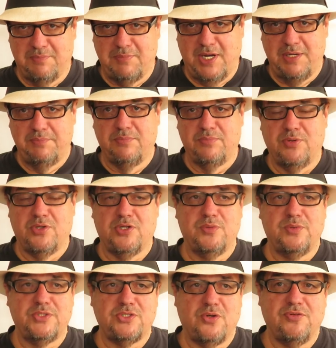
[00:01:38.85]
My burger
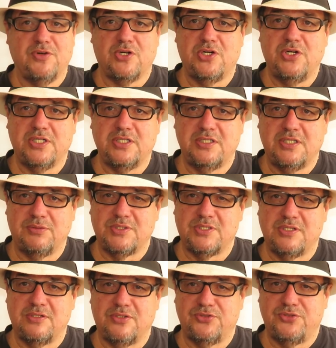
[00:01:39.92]
was overcooked, it was
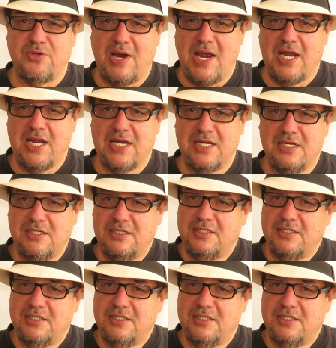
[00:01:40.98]
a little dry,